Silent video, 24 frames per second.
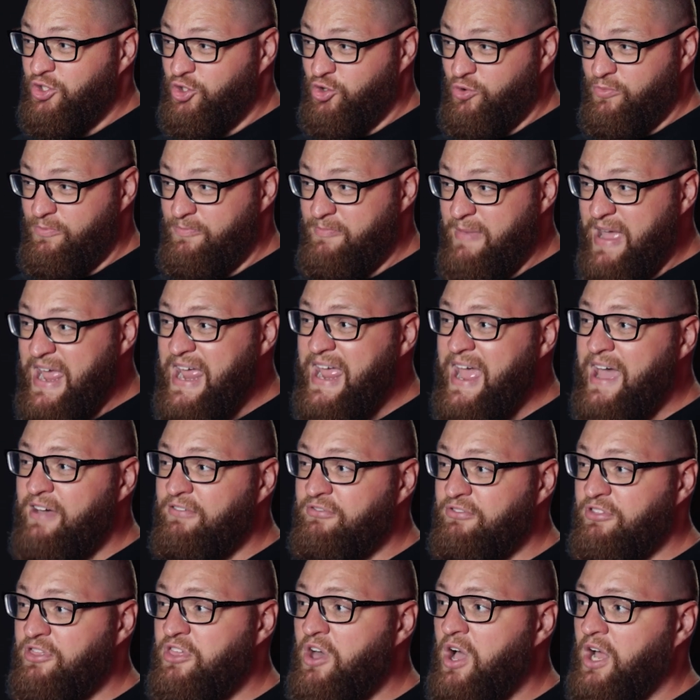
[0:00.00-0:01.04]
you may
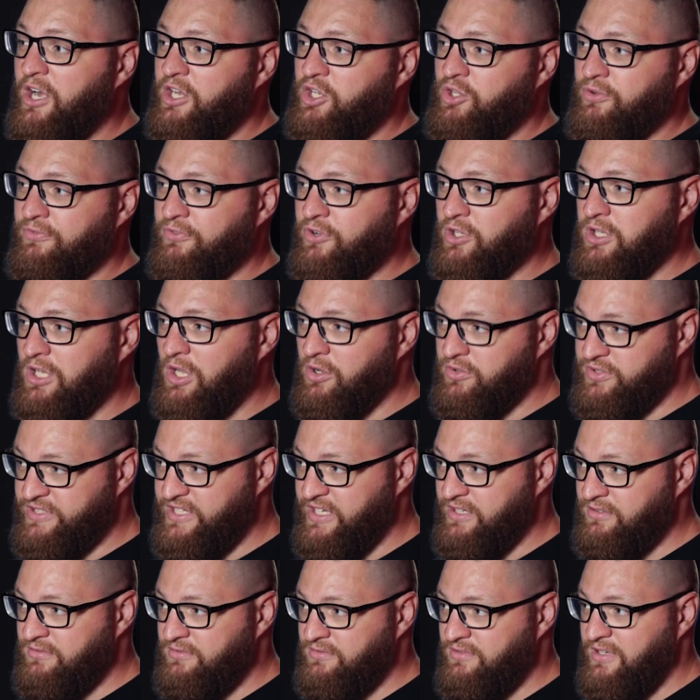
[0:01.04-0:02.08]
have thought you've closed
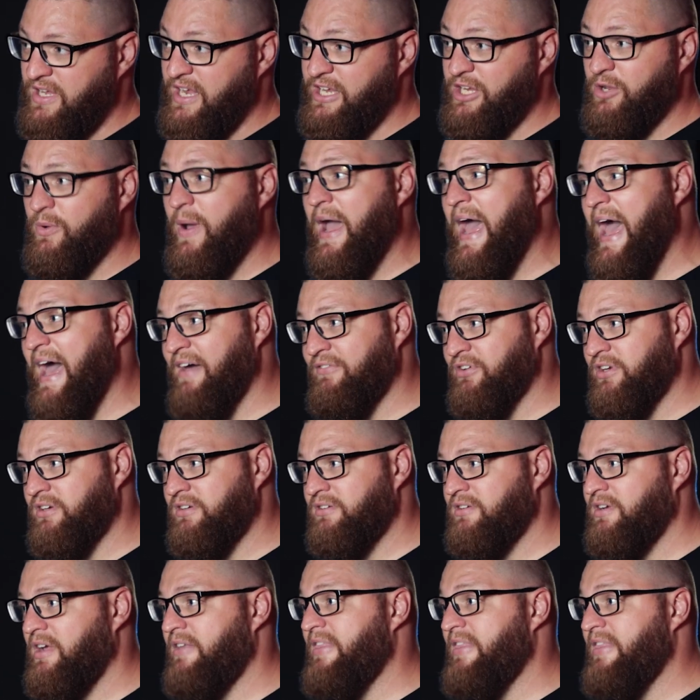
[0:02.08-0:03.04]
it and you haven't.